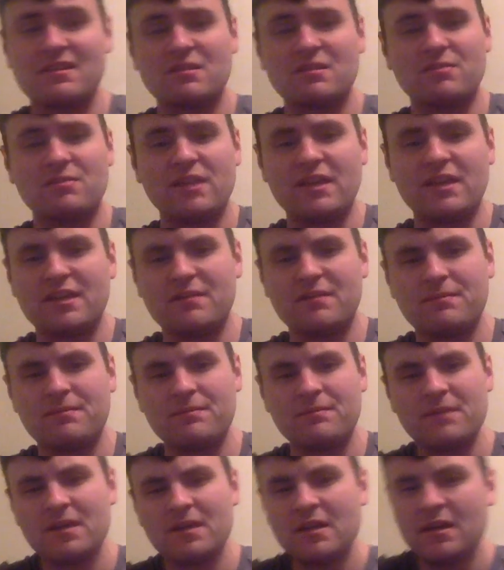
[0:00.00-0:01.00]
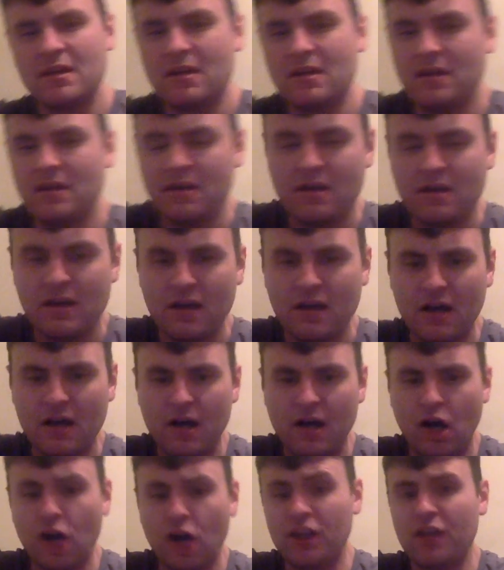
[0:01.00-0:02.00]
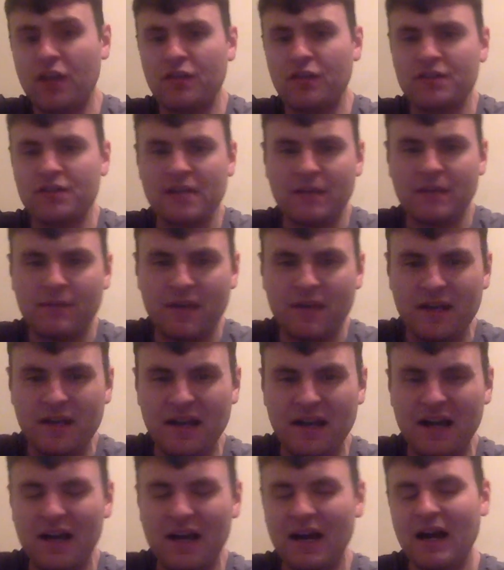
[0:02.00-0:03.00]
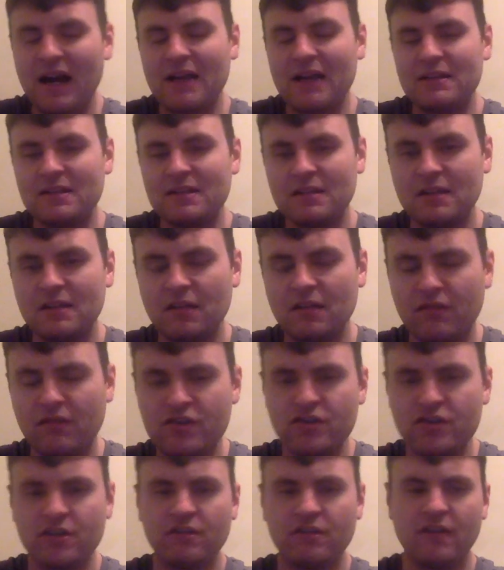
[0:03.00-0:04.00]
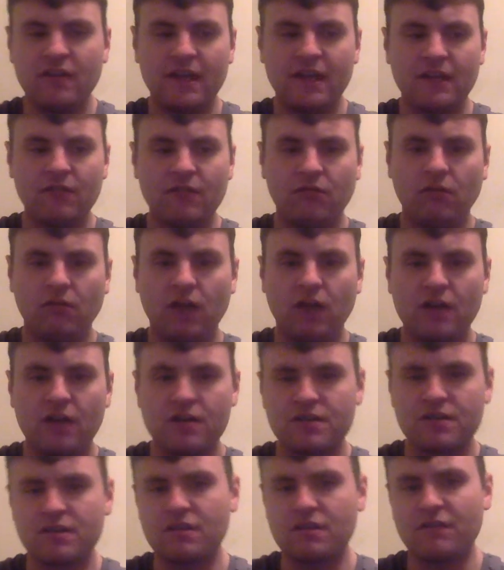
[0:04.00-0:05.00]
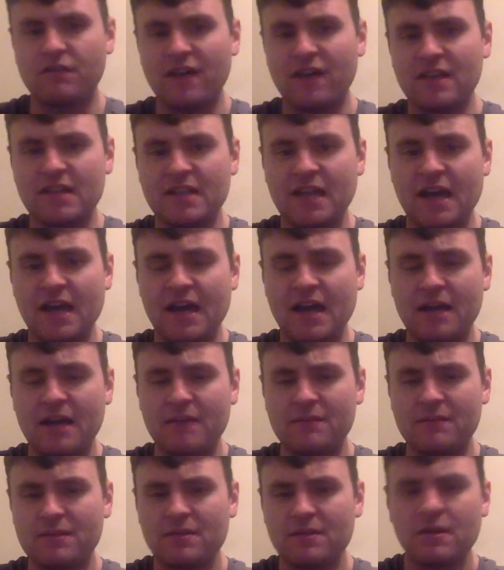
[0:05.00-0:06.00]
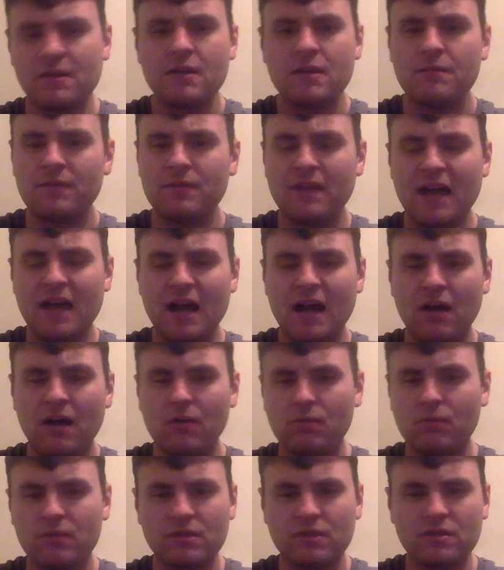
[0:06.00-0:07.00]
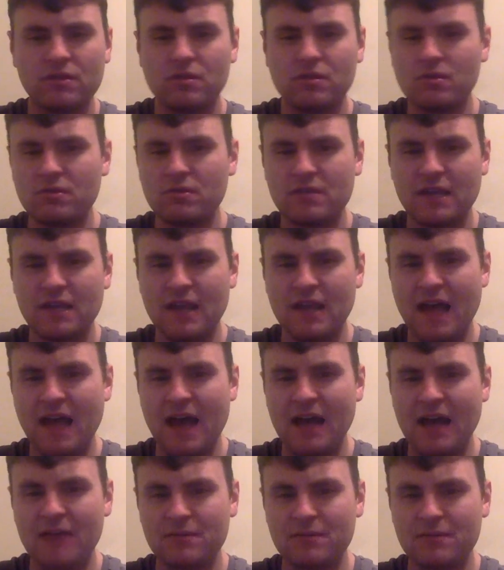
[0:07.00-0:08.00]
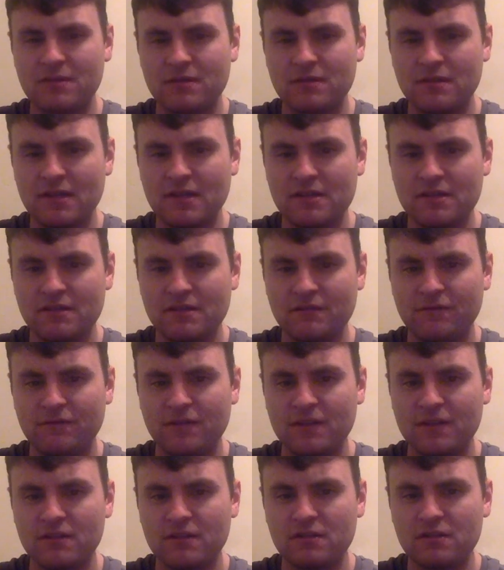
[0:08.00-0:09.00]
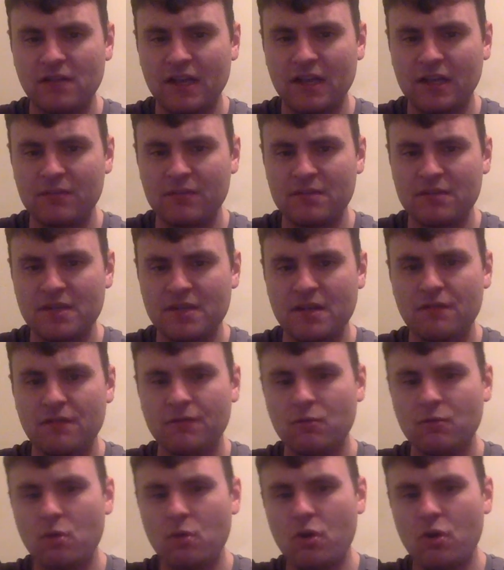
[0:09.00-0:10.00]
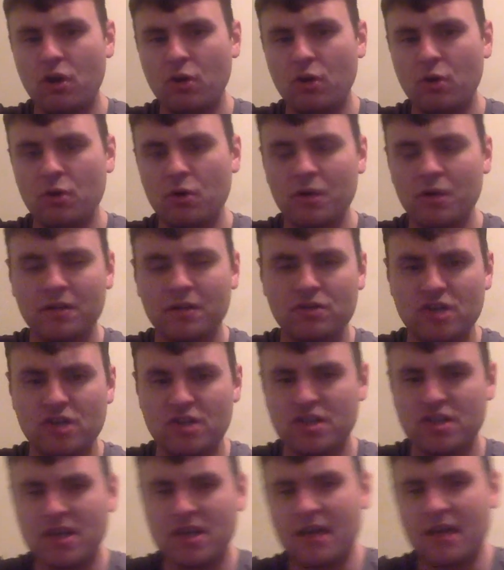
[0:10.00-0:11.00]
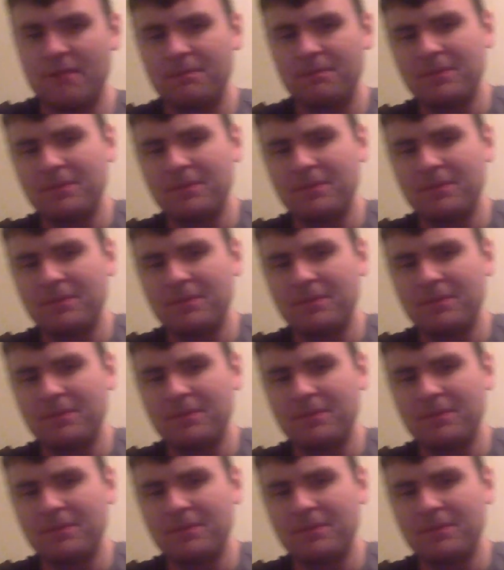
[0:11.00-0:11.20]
to play him. On the other side, man, I did originally like Rodgers to Devontae Adams, but now with the news that Adams doesn't feel like himself, quote unquote, just yet,